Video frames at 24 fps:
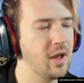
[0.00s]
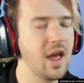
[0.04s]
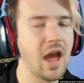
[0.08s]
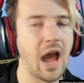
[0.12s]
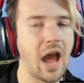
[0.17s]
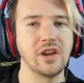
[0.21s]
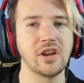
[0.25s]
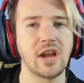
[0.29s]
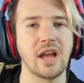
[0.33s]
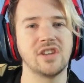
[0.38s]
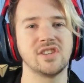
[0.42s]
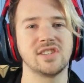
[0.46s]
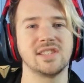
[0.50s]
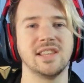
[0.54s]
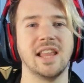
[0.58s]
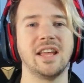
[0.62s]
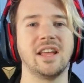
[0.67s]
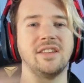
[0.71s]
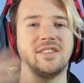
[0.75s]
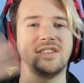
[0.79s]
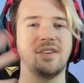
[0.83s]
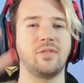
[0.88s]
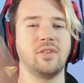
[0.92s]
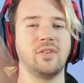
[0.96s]
I, I just like
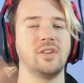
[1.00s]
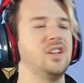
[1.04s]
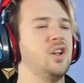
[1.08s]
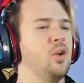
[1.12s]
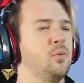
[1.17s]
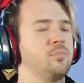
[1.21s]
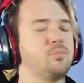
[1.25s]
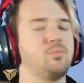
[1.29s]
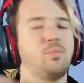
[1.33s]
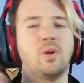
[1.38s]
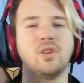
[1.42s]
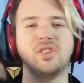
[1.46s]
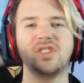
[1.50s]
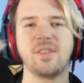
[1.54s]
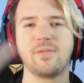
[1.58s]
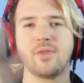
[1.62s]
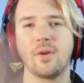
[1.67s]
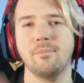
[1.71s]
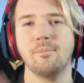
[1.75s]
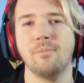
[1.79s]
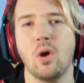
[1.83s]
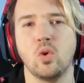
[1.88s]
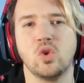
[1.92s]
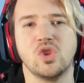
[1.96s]
a different, you know, put
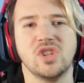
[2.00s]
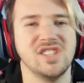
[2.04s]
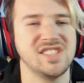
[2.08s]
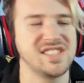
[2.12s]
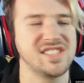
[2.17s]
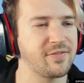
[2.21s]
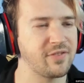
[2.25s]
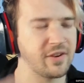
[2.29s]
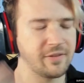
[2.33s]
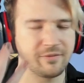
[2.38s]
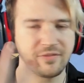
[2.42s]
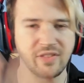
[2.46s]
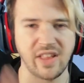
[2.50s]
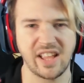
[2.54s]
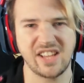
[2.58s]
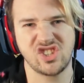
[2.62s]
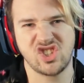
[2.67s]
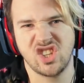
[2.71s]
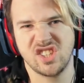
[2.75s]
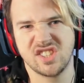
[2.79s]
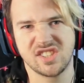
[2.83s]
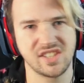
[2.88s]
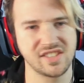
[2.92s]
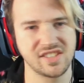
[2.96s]
different emotions, different
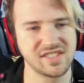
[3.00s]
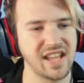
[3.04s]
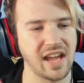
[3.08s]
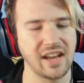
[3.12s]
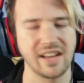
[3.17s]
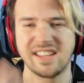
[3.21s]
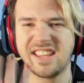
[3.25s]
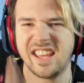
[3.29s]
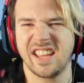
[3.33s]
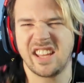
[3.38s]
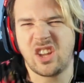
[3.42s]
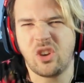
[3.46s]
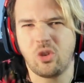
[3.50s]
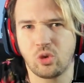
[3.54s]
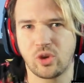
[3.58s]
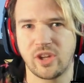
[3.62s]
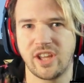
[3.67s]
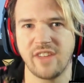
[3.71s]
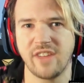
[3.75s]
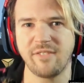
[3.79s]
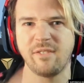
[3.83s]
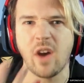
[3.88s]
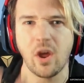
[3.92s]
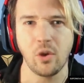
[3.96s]
inflections, just get get,
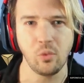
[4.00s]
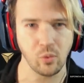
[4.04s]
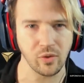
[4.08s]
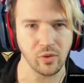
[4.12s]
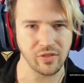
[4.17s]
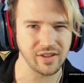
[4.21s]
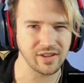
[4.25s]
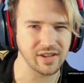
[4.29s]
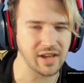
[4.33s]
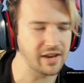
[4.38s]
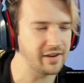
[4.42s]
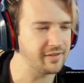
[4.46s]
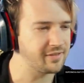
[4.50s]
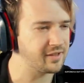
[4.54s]
get fun with it kind of